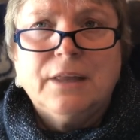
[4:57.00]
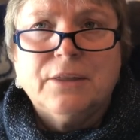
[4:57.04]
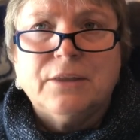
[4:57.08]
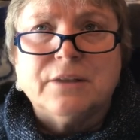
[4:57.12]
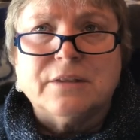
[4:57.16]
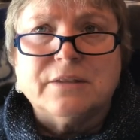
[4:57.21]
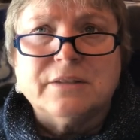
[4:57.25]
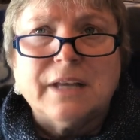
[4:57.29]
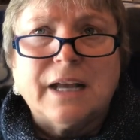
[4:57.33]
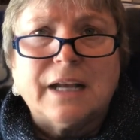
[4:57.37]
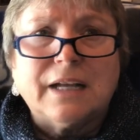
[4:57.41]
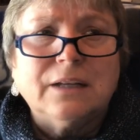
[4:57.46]
The
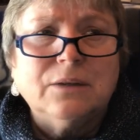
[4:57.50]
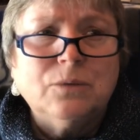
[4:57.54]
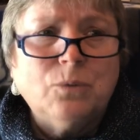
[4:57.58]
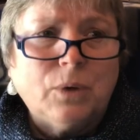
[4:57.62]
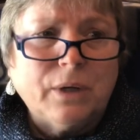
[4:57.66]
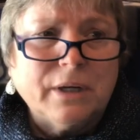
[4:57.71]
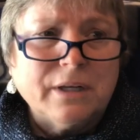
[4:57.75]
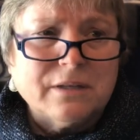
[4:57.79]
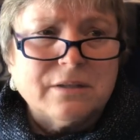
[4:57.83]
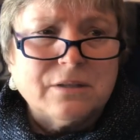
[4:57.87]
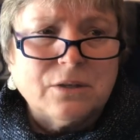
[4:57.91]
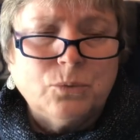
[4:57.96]
second
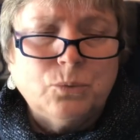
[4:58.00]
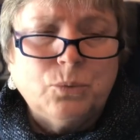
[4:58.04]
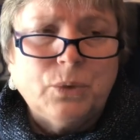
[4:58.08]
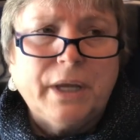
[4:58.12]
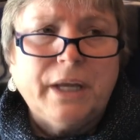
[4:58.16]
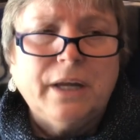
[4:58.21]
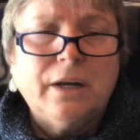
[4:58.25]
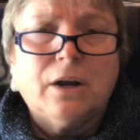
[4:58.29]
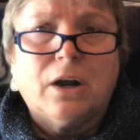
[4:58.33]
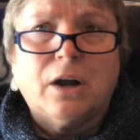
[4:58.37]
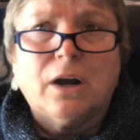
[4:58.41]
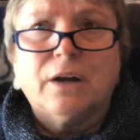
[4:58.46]
one is the
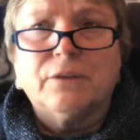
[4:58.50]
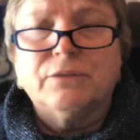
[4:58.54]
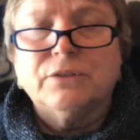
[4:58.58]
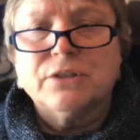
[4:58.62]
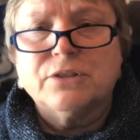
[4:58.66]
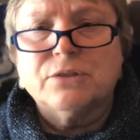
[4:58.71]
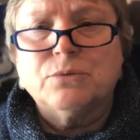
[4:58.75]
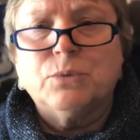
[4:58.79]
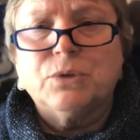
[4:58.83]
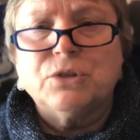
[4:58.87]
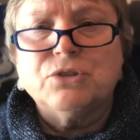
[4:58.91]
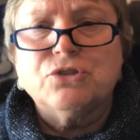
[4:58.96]
wheat
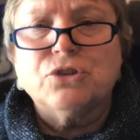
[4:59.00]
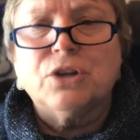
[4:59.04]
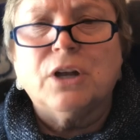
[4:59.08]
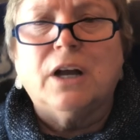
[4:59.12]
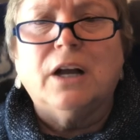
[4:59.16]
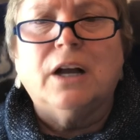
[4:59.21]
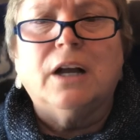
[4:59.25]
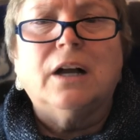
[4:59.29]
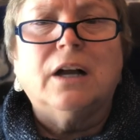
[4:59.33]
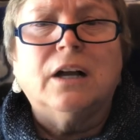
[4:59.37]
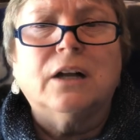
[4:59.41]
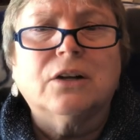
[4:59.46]
harvest, which
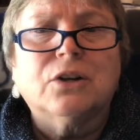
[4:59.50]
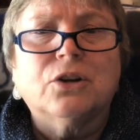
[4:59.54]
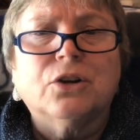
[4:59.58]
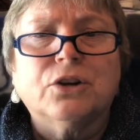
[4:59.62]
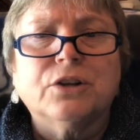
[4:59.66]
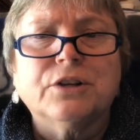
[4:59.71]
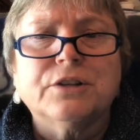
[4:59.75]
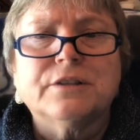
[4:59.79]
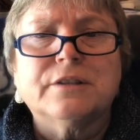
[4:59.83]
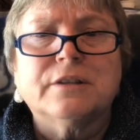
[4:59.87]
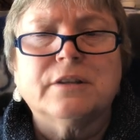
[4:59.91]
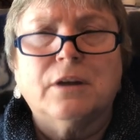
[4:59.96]

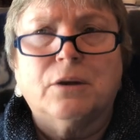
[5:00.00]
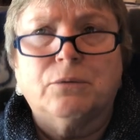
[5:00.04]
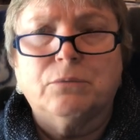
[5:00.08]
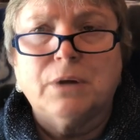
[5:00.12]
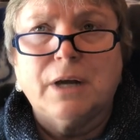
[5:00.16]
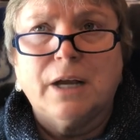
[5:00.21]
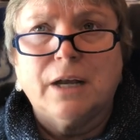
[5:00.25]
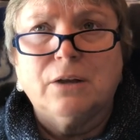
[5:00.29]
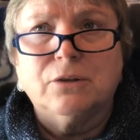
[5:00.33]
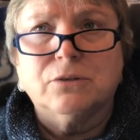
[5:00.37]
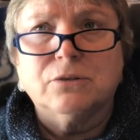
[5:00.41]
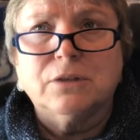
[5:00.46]
occurs
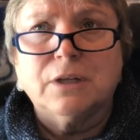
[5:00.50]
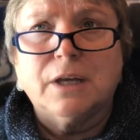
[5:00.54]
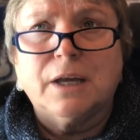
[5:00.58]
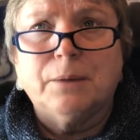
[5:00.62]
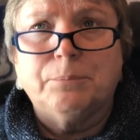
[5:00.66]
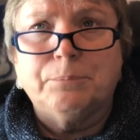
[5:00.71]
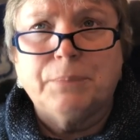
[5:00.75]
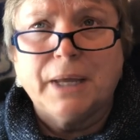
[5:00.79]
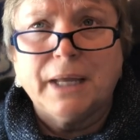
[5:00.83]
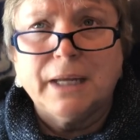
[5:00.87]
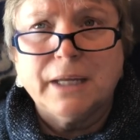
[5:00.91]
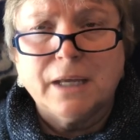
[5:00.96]
around
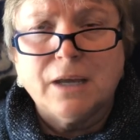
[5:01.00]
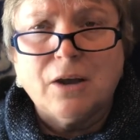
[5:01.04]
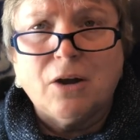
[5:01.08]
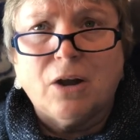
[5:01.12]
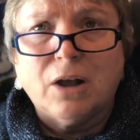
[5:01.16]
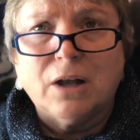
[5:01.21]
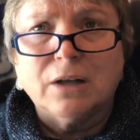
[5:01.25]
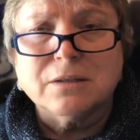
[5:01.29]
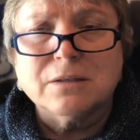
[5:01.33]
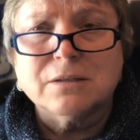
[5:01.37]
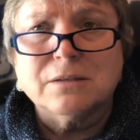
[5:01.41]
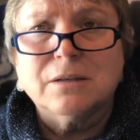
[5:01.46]

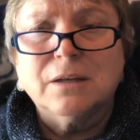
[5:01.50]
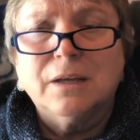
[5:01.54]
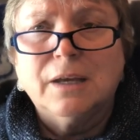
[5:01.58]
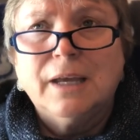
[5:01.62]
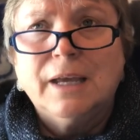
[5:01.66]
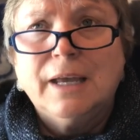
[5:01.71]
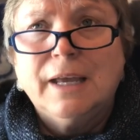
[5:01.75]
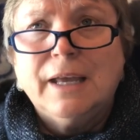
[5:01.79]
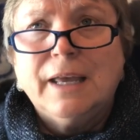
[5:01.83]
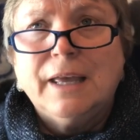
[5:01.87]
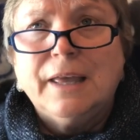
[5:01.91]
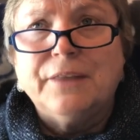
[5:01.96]
Pentecost.
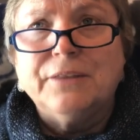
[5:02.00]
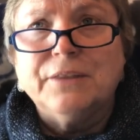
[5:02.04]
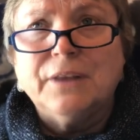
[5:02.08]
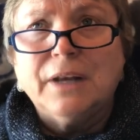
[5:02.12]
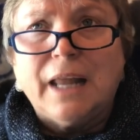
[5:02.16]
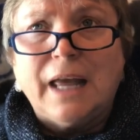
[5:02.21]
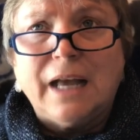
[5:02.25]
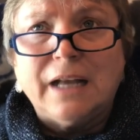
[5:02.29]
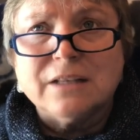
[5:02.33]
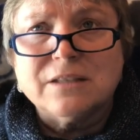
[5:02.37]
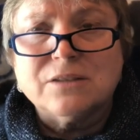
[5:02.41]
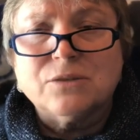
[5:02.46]
And the
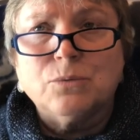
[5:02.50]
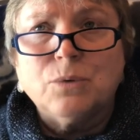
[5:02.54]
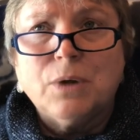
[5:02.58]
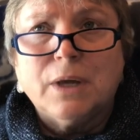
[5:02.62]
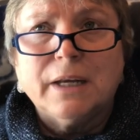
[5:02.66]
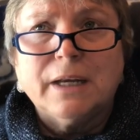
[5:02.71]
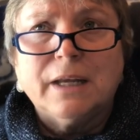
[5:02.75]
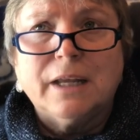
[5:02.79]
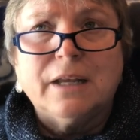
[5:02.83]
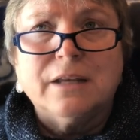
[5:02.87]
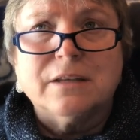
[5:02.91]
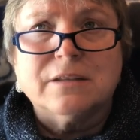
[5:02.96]
last
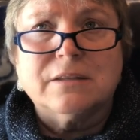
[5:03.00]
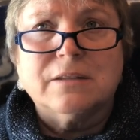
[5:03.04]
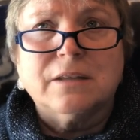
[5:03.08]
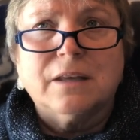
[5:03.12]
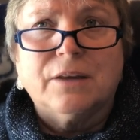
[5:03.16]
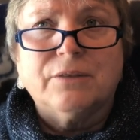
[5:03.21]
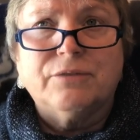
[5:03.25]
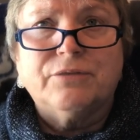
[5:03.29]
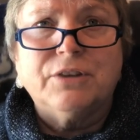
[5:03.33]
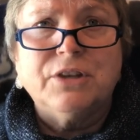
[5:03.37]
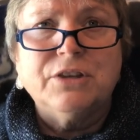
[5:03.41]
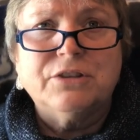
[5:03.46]
one is
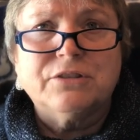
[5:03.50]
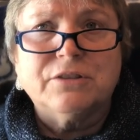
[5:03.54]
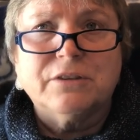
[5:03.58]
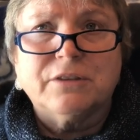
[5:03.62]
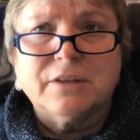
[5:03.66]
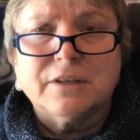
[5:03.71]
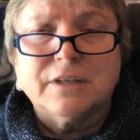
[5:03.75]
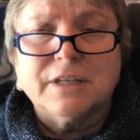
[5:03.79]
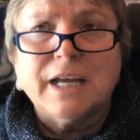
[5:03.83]
the Feast of the